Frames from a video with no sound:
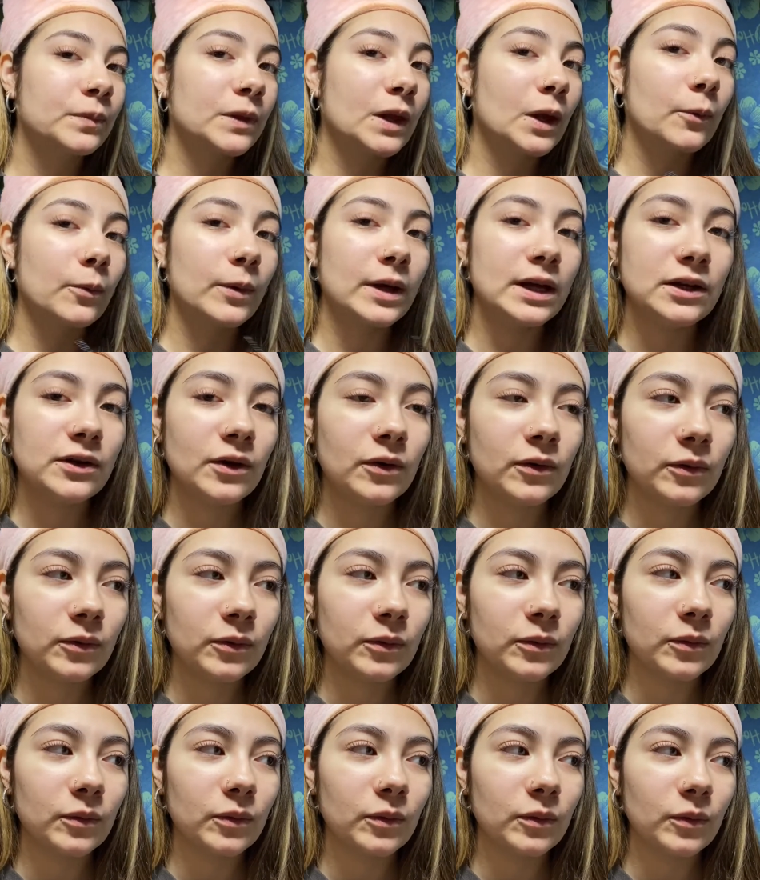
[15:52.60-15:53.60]
we don't
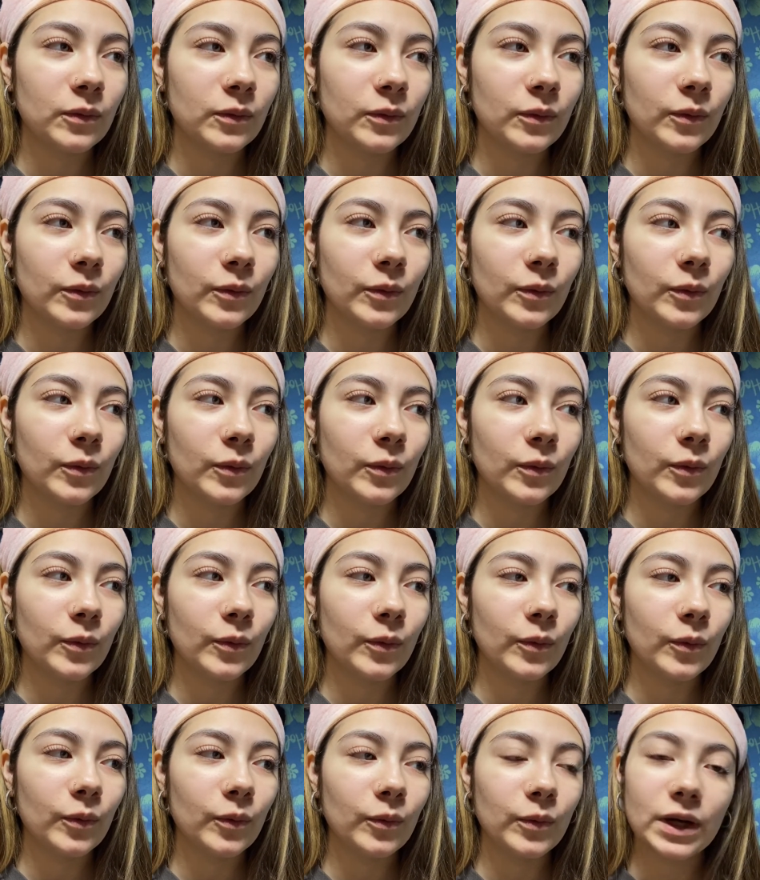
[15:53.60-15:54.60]

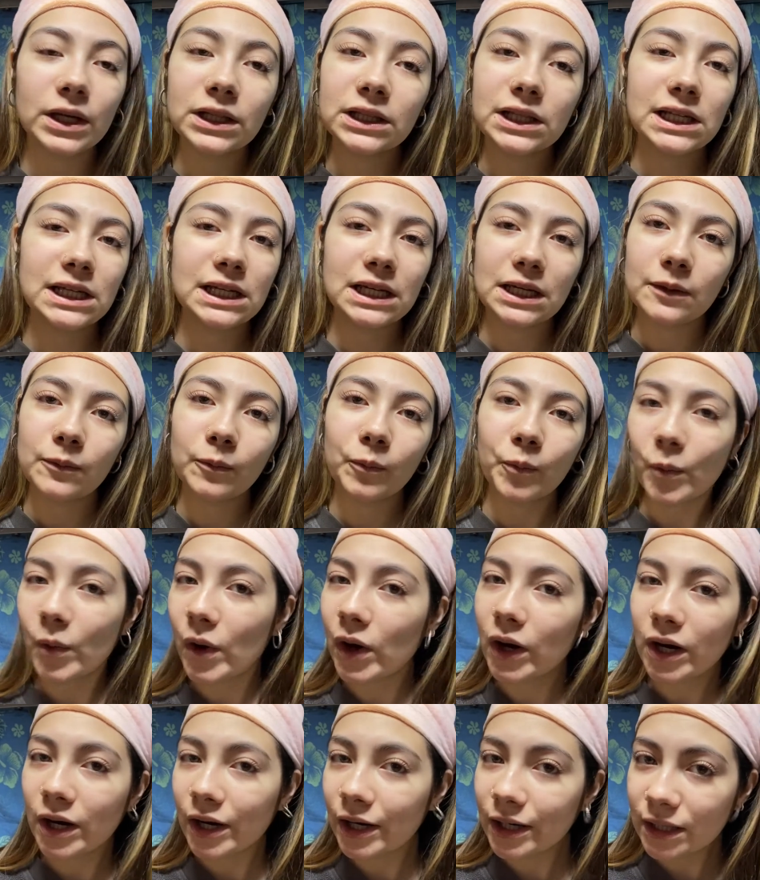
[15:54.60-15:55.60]
really
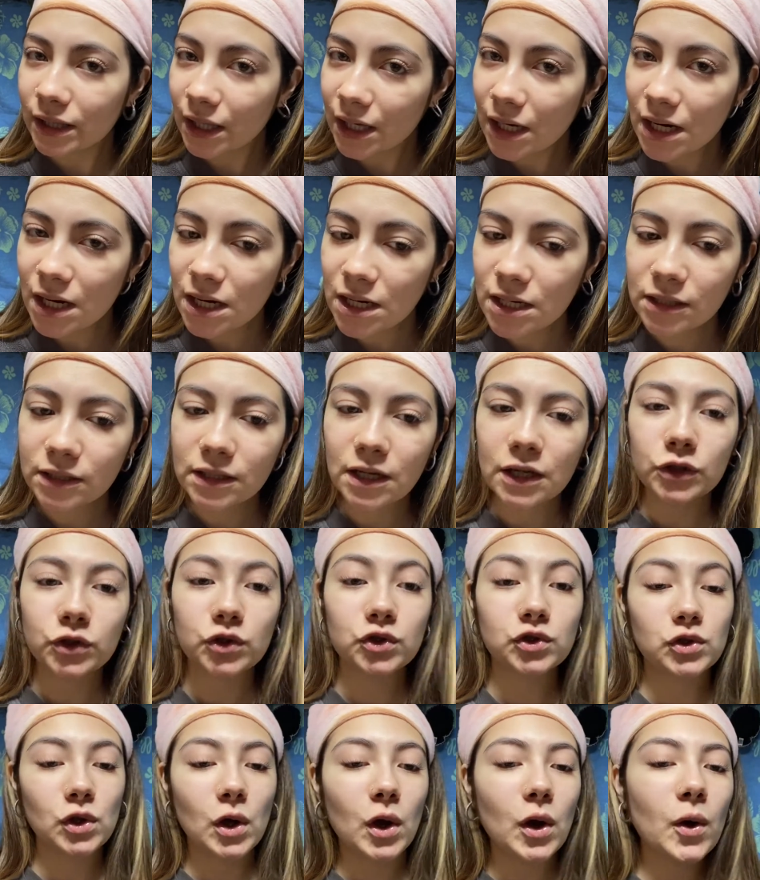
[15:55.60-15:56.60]
want her there.
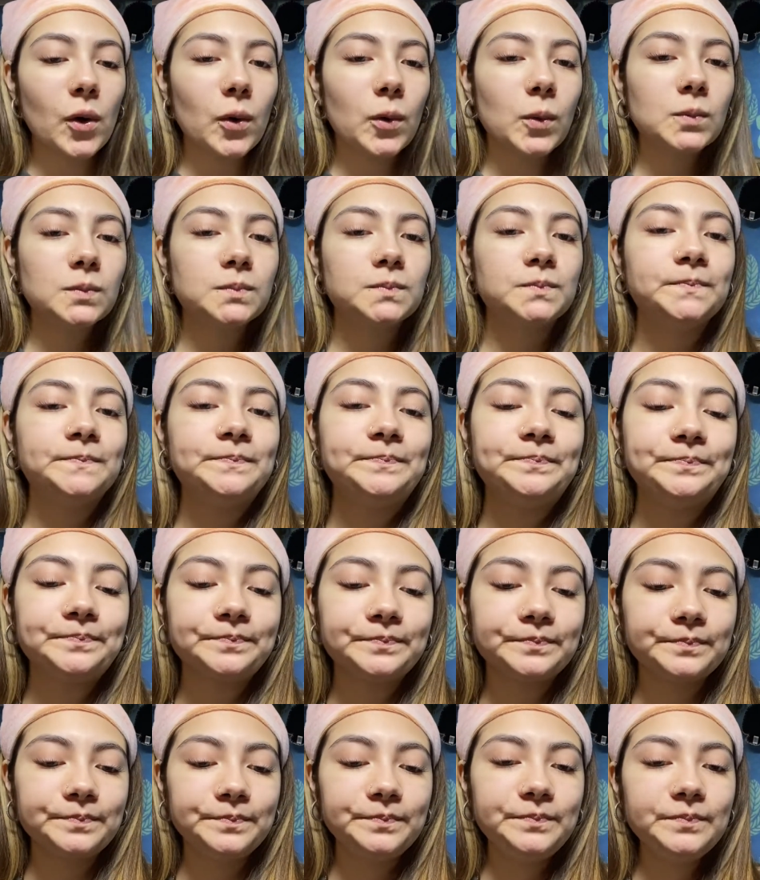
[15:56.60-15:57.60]
So
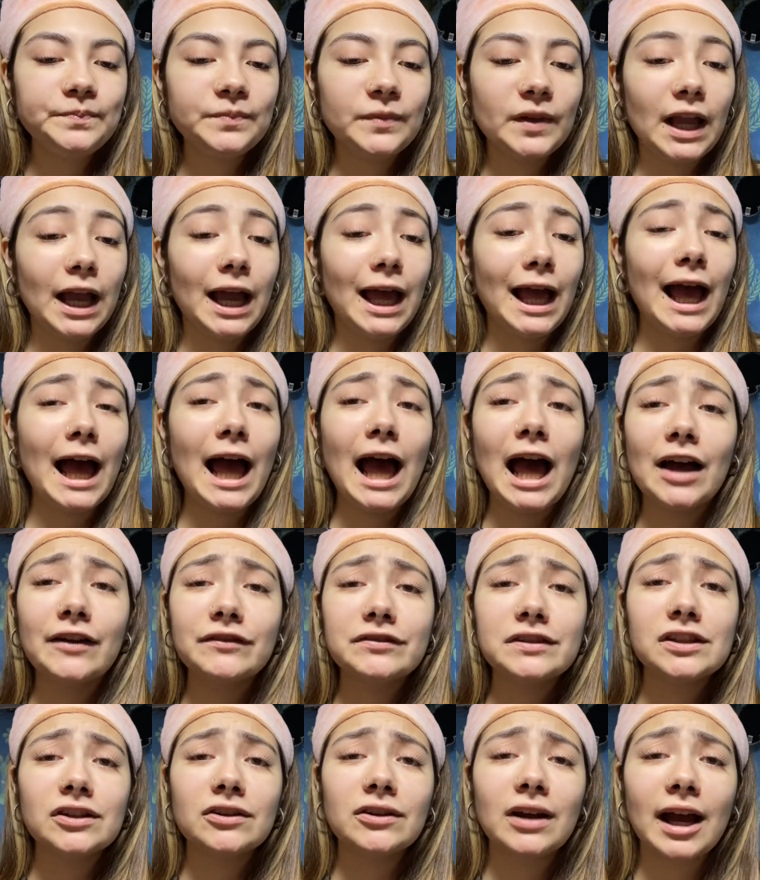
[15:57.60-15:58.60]

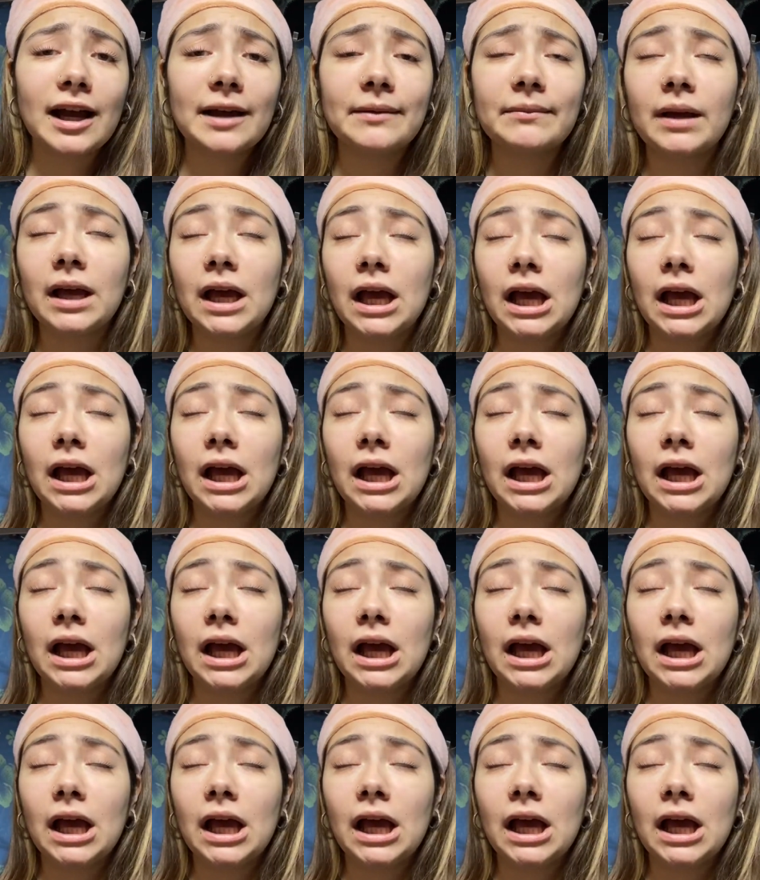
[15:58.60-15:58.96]
after I am